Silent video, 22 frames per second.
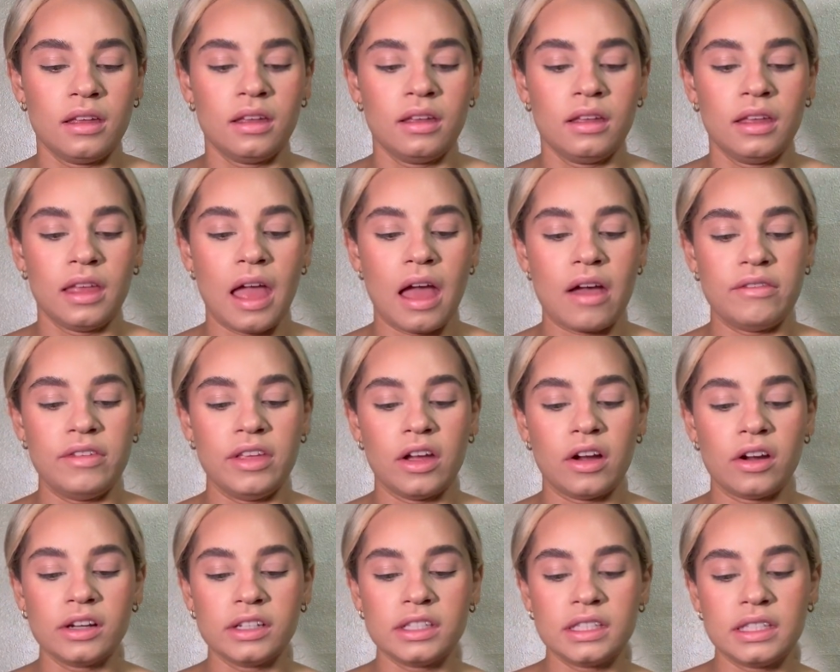
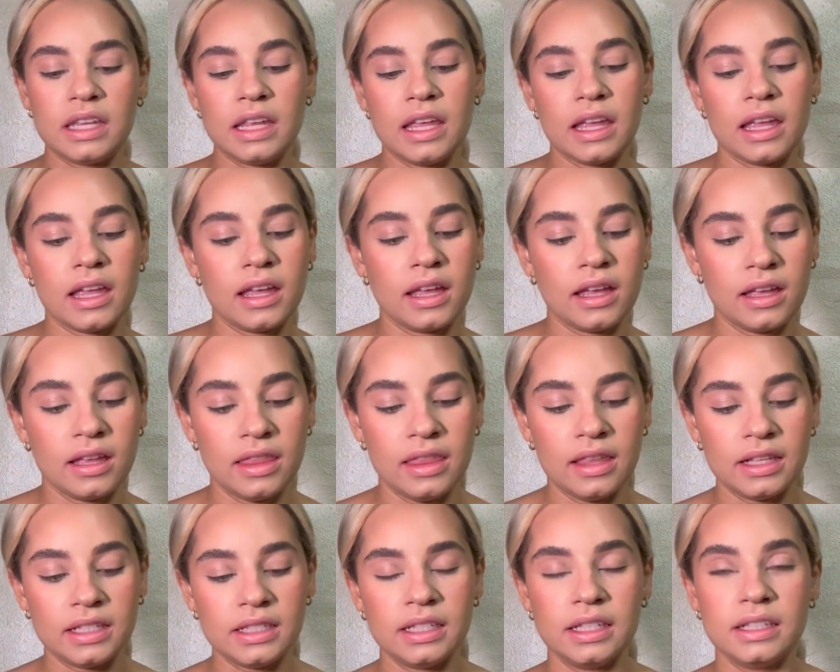Caviar Stick.
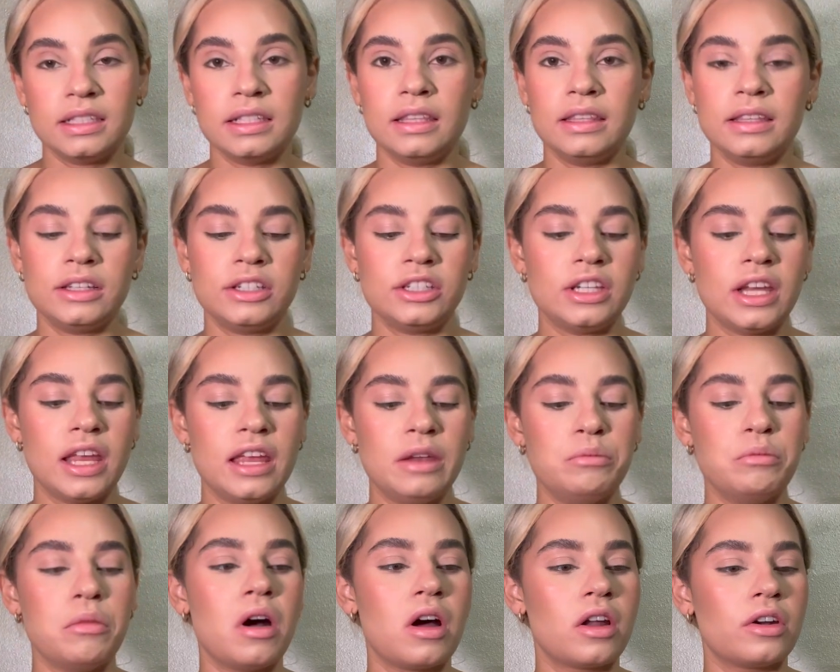This is in the shade
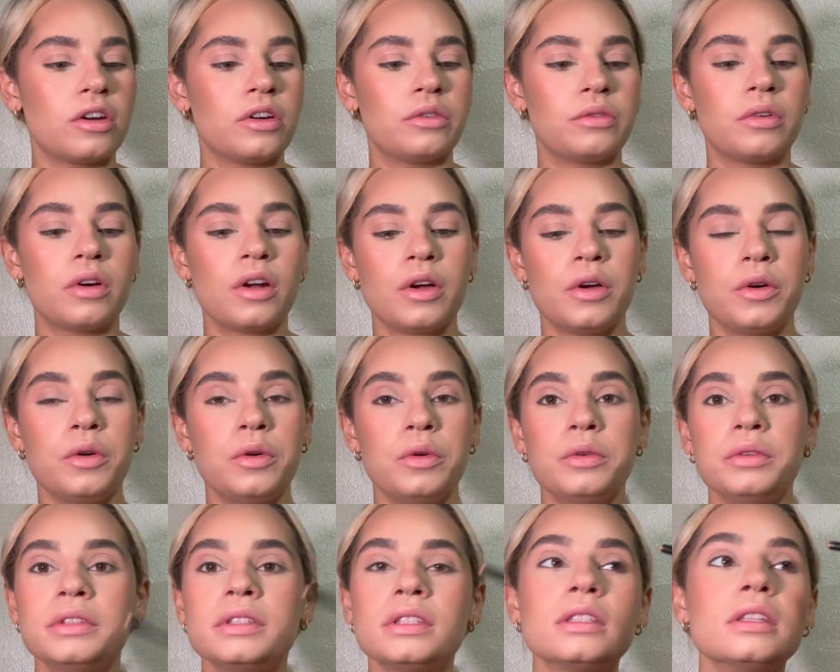Modern
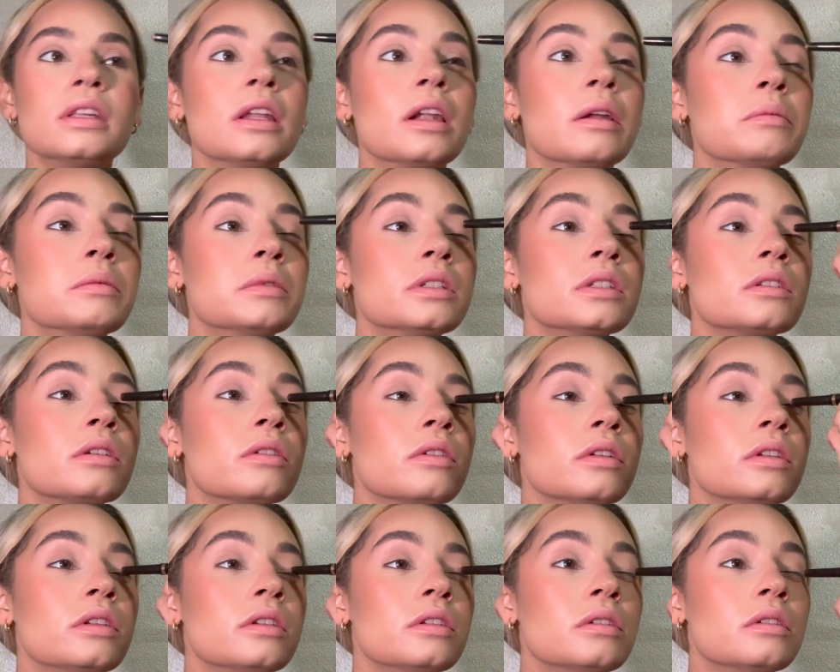Rose, and I'm just going
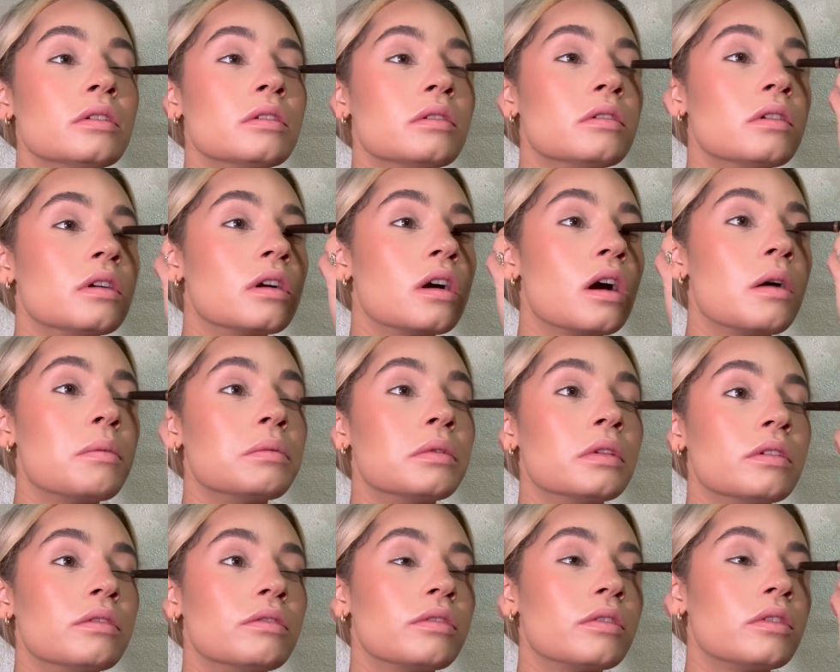to do a couple
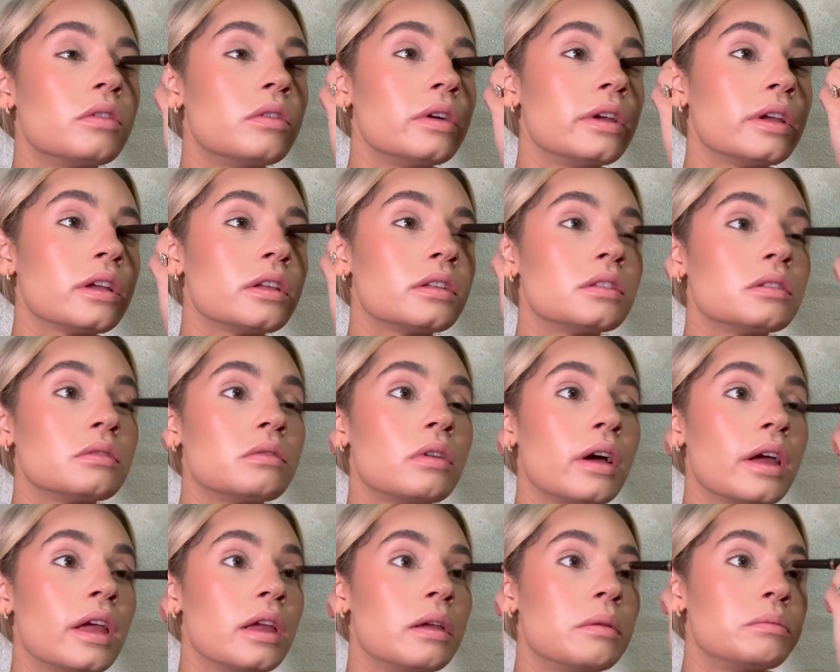of quick
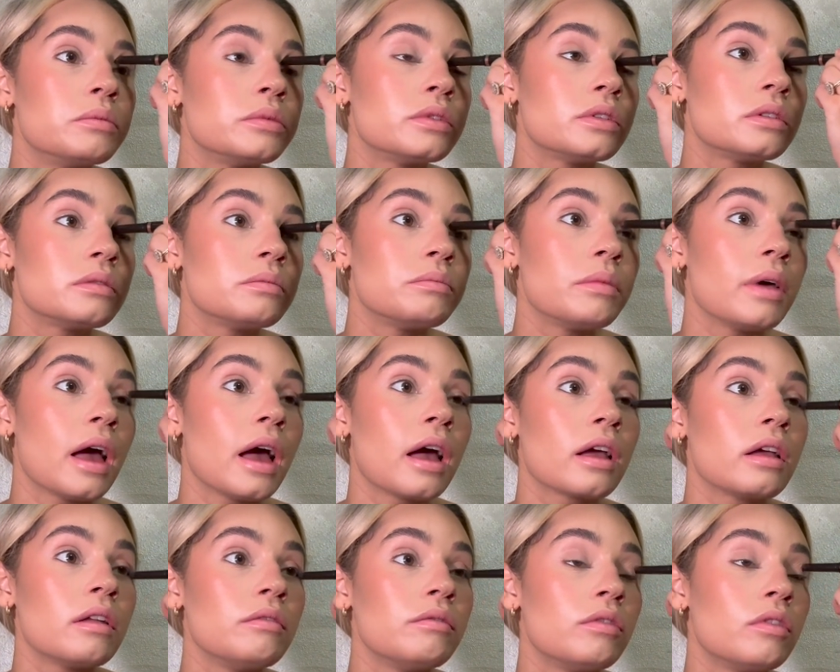swipes
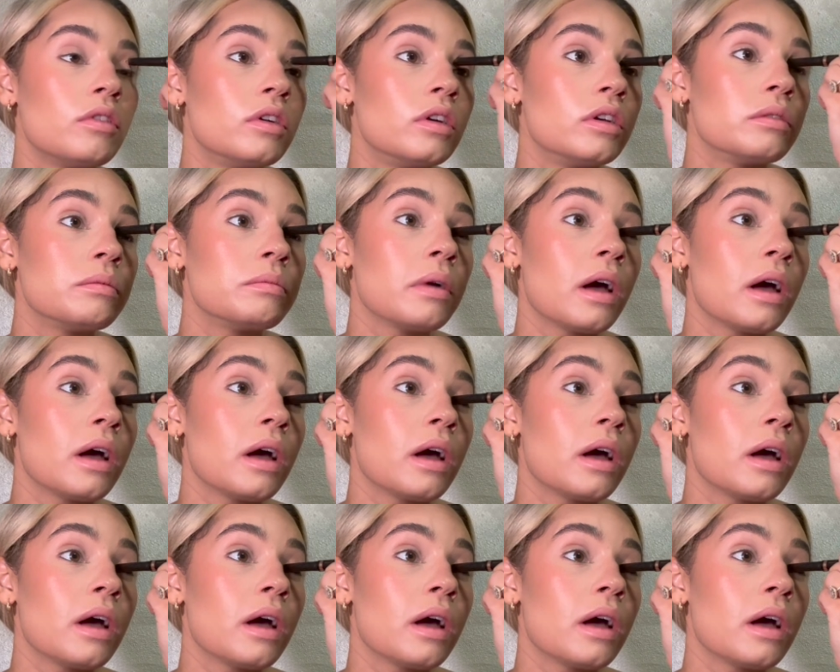back and forth